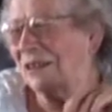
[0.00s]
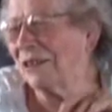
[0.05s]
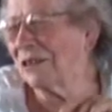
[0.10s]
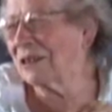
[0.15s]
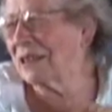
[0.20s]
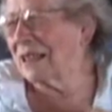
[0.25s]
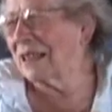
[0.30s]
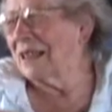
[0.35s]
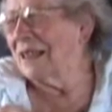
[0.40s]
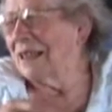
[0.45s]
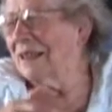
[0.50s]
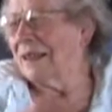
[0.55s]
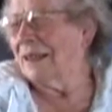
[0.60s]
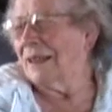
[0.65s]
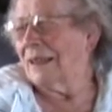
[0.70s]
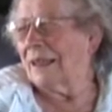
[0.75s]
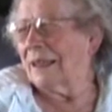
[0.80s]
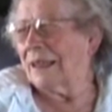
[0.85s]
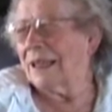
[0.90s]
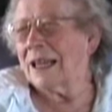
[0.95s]
there's,
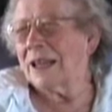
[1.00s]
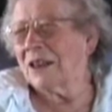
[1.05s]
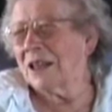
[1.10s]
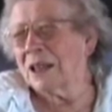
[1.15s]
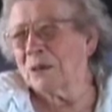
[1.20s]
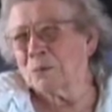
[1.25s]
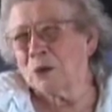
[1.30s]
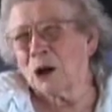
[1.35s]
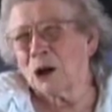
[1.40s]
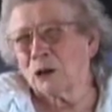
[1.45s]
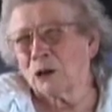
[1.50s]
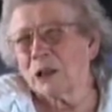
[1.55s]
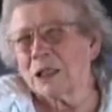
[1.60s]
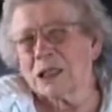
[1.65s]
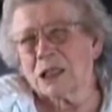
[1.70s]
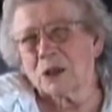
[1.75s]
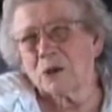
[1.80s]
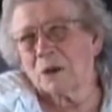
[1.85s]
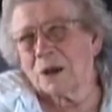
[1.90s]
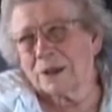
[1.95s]
and I think
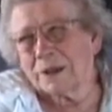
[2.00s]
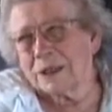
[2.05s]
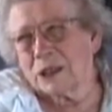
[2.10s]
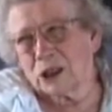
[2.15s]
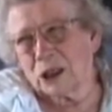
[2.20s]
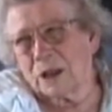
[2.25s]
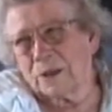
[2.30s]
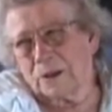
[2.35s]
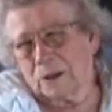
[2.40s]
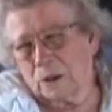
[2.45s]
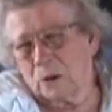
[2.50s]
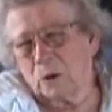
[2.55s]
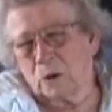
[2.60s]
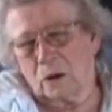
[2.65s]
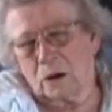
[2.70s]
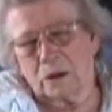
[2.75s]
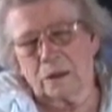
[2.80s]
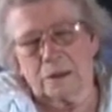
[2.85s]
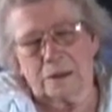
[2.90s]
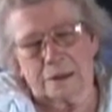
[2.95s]
Marguerite's the one that shut the
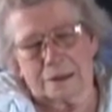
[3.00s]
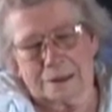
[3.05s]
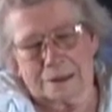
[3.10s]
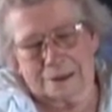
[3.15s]
door.